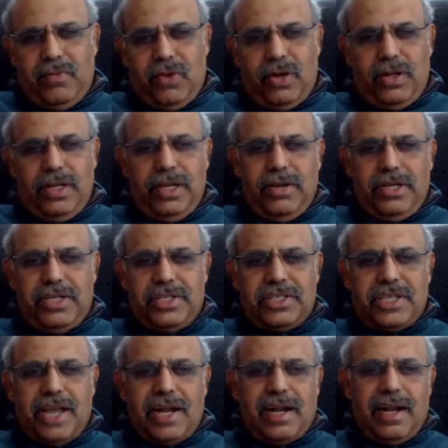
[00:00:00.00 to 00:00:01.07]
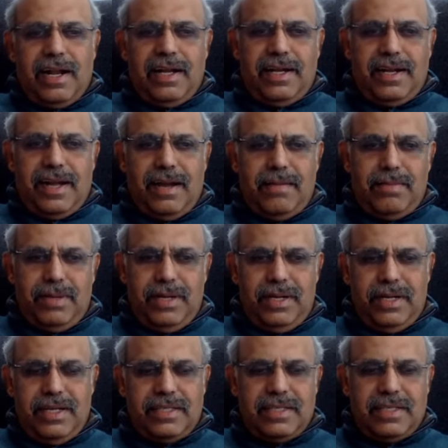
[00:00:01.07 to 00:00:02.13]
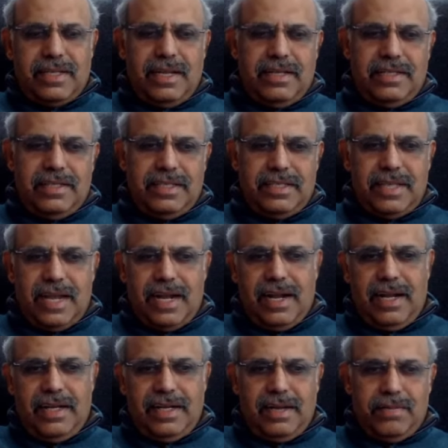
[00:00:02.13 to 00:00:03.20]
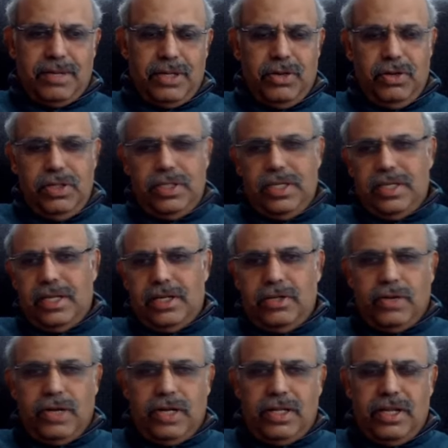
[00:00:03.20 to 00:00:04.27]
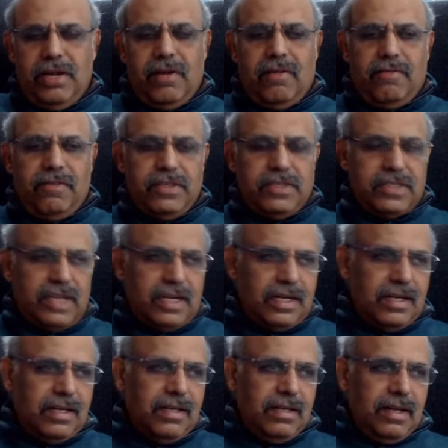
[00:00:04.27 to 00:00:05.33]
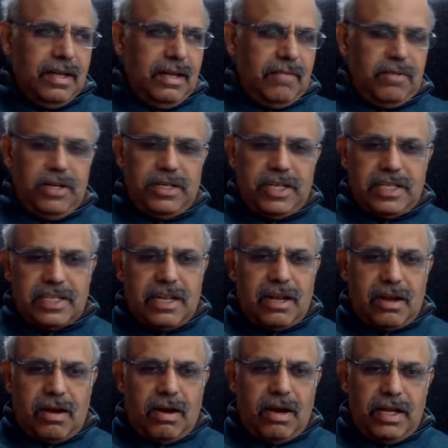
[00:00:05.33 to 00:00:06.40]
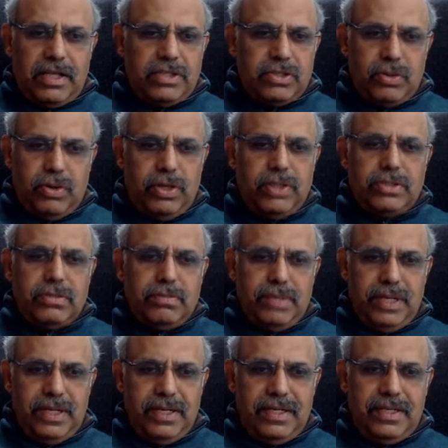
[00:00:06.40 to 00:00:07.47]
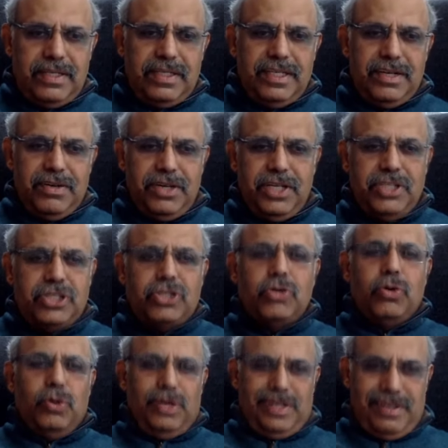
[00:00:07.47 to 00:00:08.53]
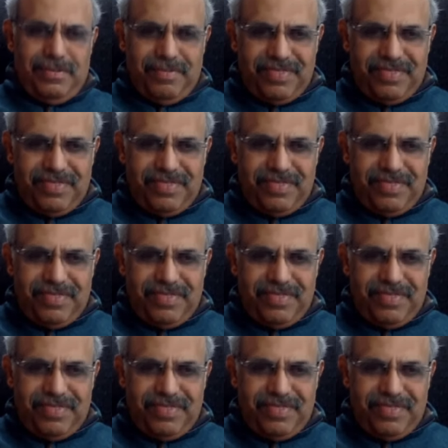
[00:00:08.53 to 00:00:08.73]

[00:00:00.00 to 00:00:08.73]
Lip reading: why, you know, it's a satellite company. Tesla is a satellite company. The only thing that you can think of is that every Tesla car is going to be, you know, is tooled,